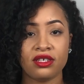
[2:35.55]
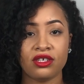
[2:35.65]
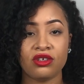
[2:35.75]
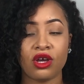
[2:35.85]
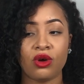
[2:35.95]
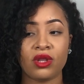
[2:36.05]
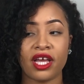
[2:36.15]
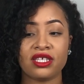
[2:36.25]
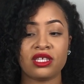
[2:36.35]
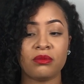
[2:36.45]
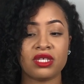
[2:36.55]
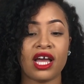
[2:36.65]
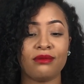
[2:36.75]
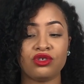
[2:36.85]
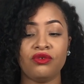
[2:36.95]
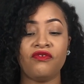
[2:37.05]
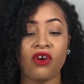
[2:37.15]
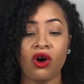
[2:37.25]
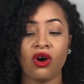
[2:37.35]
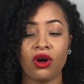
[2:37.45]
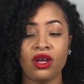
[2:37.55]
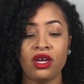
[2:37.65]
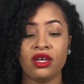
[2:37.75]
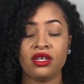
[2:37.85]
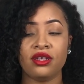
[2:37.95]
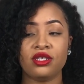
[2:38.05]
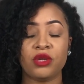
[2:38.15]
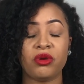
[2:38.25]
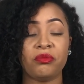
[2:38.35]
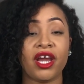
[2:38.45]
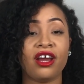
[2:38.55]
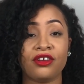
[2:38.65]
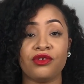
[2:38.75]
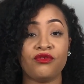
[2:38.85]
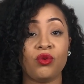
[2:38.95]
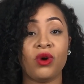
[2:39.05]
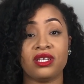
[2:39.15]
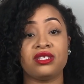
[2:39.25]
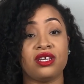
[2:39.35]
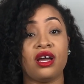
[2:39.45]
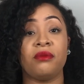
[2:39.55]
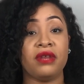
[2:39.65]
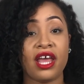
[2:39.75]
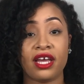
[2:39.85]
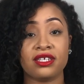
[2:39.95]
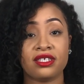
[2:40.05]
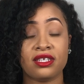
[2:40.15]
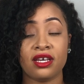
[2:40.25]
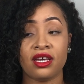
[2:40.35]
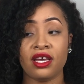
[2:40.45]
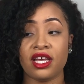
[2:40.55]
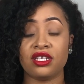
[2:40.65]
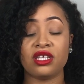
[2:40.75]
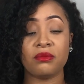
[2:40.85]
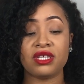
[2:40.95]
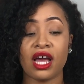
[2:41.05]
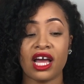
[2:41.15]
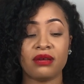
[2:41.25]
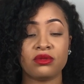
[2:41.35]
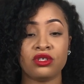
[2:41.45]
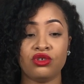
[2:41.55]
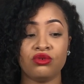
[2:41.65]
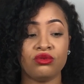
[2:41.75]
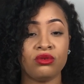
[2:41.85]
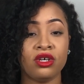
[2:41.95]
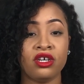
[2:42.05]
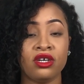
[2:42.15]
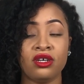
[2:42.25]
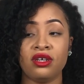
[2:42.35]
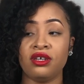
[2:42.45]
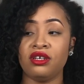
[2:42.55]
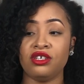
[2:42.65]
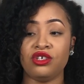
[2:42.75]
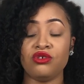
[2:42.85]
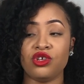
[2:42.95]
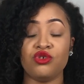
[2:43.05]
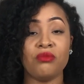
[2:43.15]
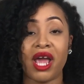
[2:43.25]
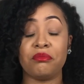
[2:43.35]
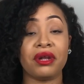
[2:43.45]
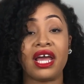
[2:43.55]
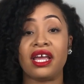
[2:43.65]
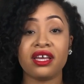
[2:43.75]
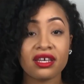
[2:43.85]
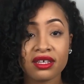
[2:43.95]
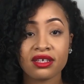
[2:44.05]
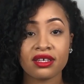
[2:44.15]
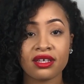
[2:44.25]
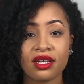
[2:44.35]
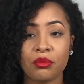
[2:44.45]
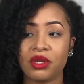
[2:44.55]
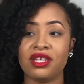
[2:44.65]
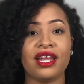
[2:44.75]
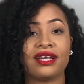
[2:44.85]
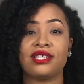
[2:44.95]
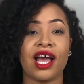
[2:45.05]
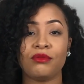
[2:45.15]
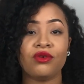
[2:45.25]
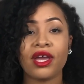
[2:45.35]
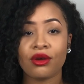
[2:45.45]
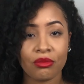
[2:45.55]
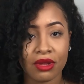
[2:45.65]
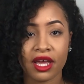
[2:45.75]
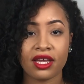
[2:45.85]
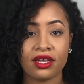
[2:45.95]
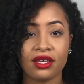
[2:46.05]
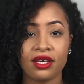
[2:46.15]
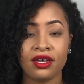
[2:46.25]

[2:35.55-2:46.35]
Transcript: Like sometimes you fall to prepare you for what's to come next. And sometimes you might blank, but the next time you ain't gonna blank.